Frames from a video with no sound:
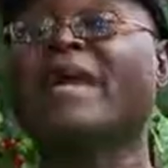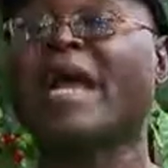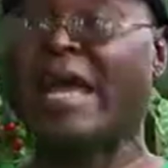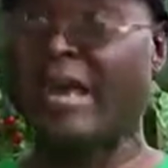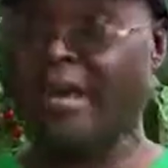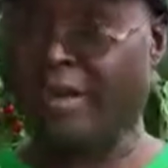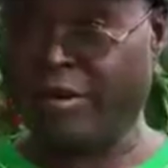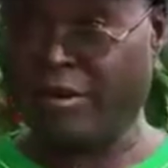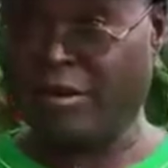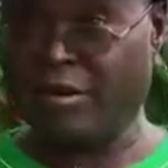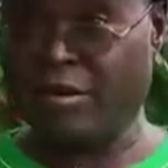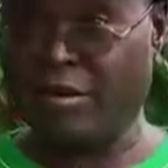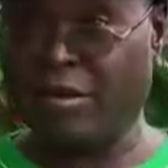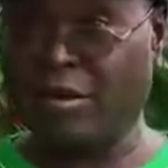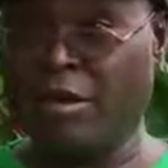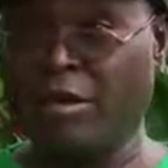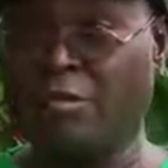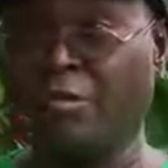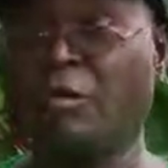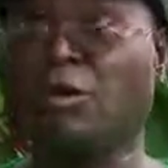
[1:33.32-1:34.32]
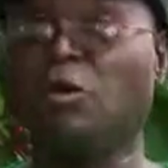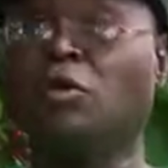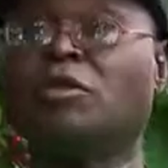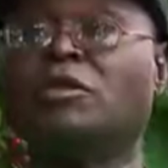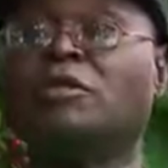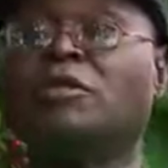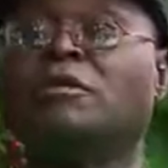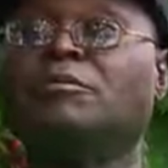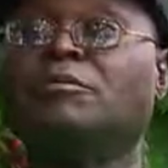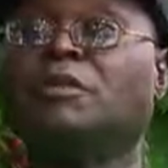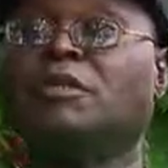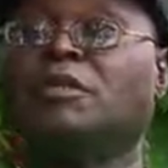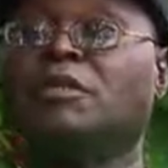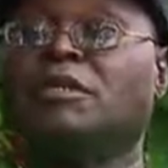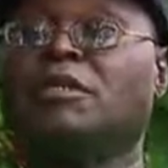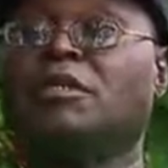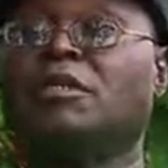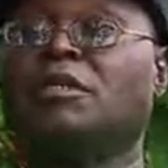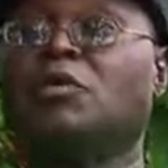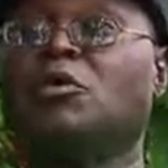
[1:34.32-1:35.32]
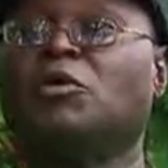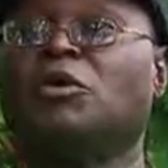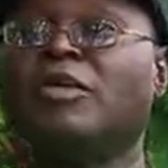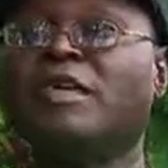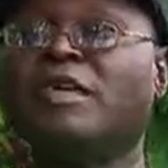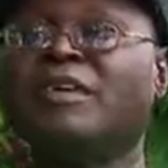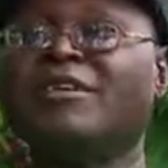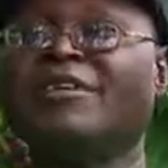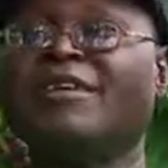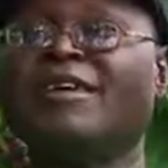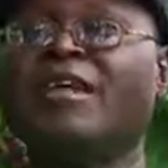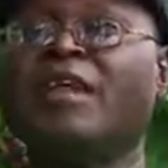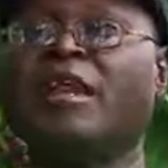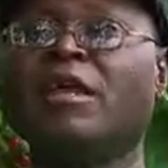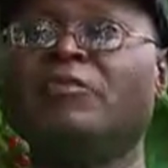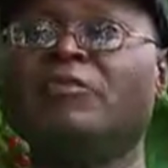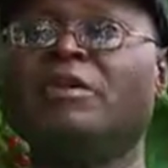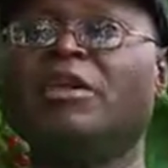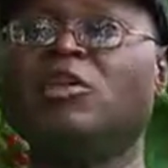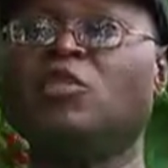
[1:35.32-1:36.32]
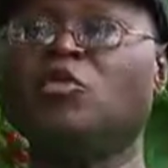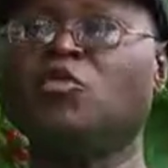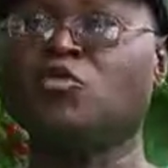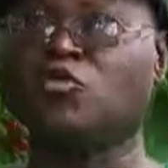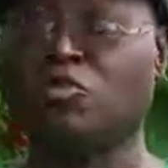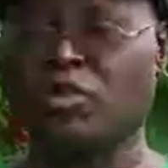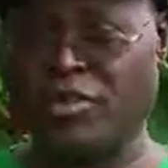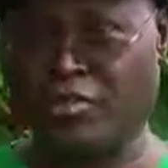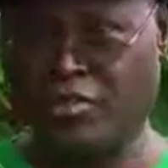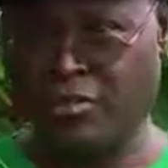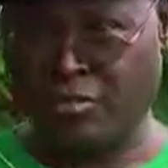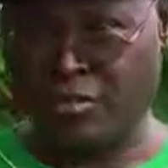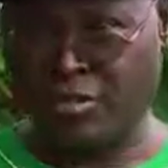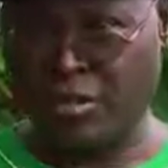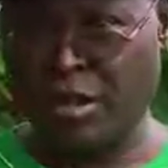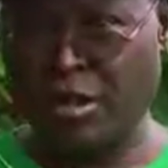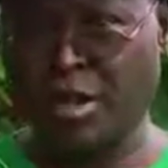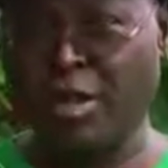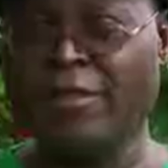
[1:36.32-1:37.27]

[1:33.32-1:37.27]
kind because it contains 11 nutrients.